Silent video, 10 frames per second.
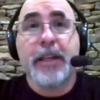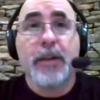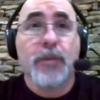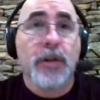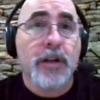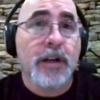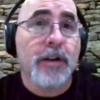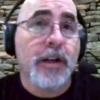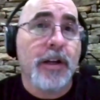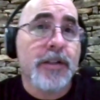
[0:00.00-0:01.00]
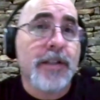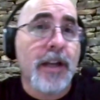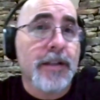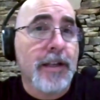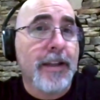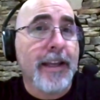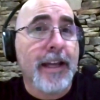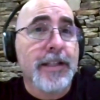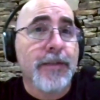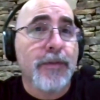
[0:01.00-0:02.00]
it work. I don't know. I'll I'll send you the
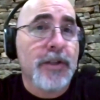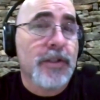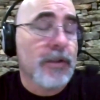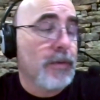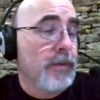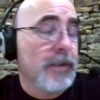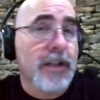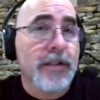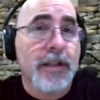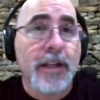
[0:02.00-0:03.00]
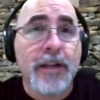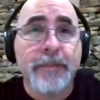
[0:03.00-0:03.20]
guy's information. You want to reach out to the guy.